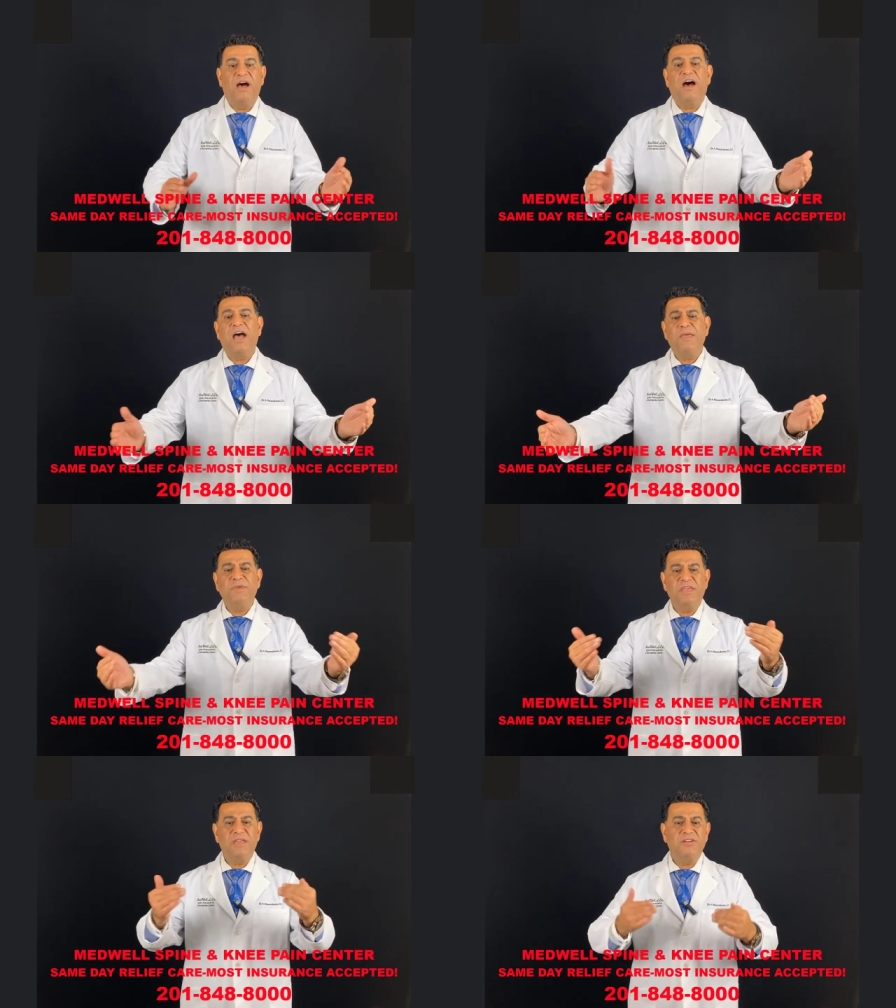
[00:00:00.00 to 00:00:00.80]

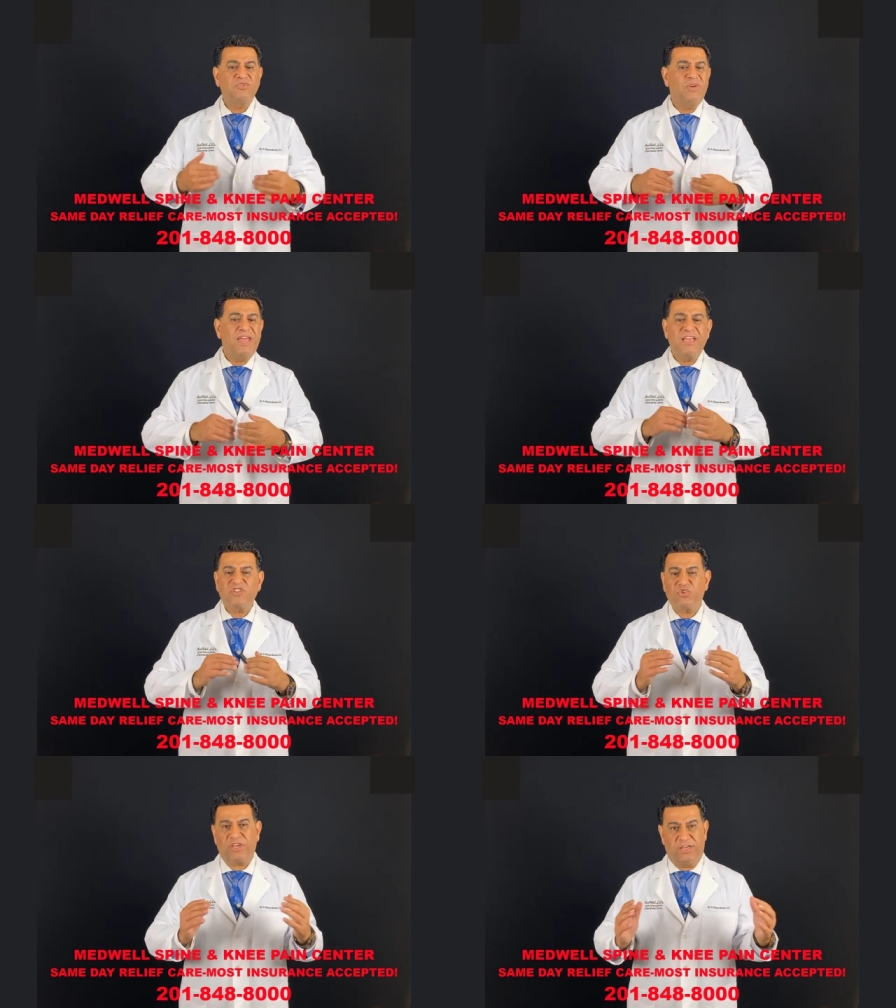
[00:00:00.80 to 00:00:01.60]
I'm here to
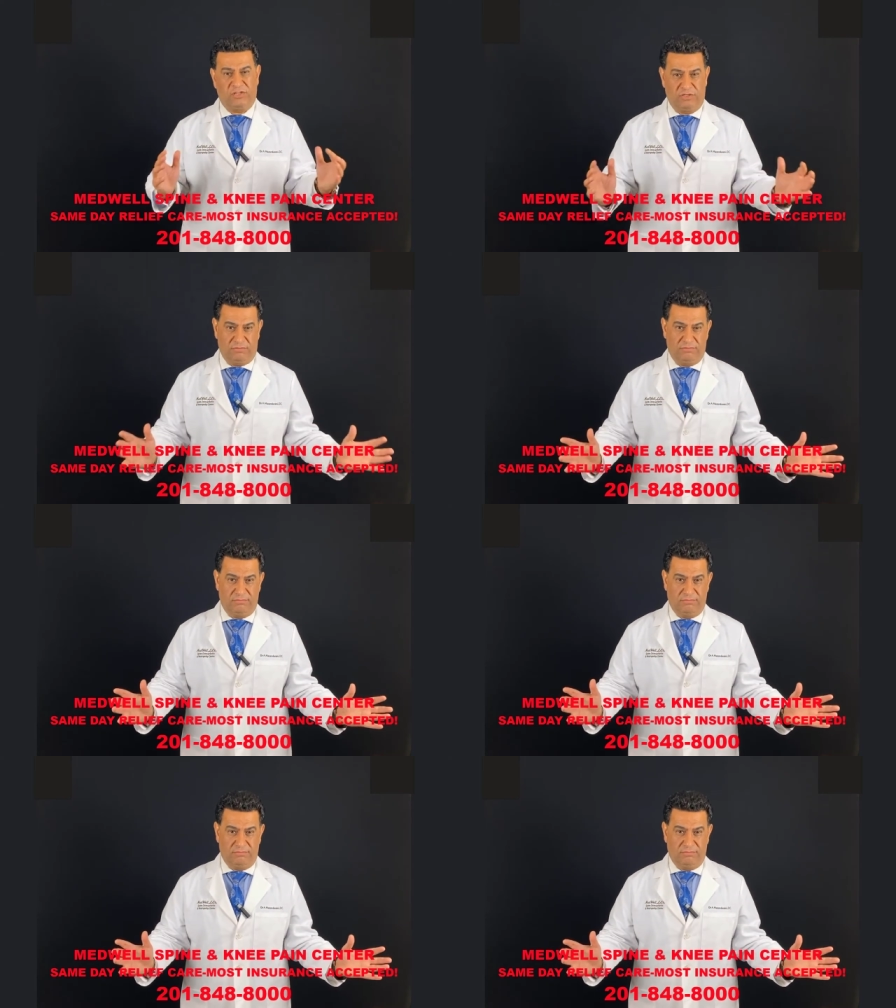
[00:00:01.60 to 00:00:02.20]
educate you.